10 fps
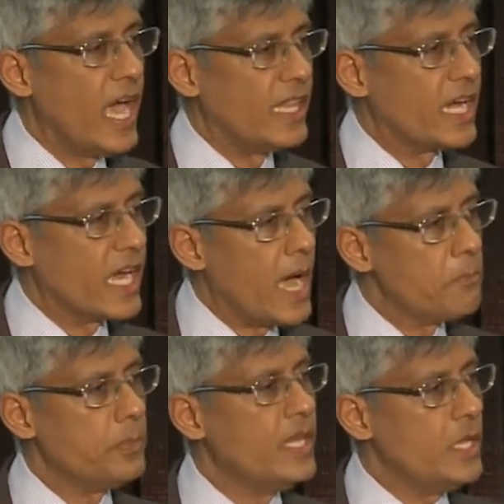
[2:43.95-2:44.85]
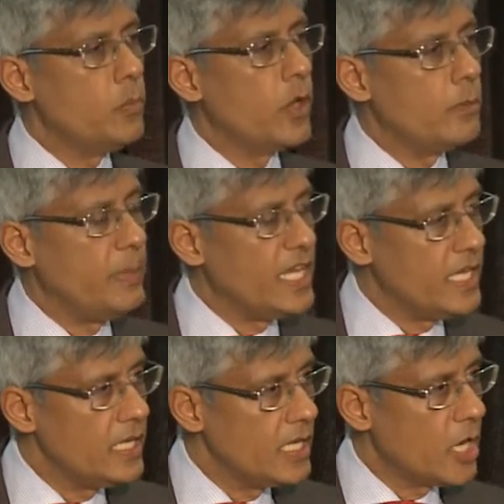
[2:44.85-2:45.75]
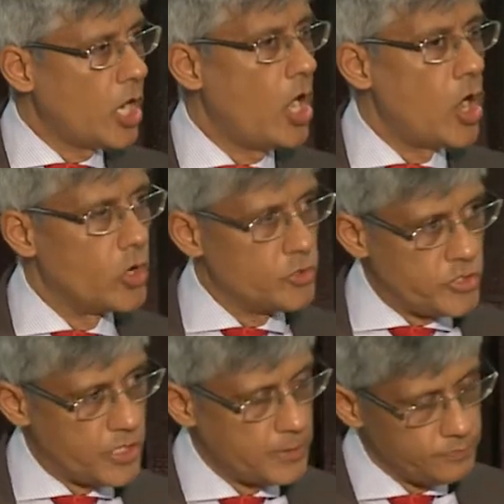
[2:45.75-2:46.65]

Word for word: and the company would be closed.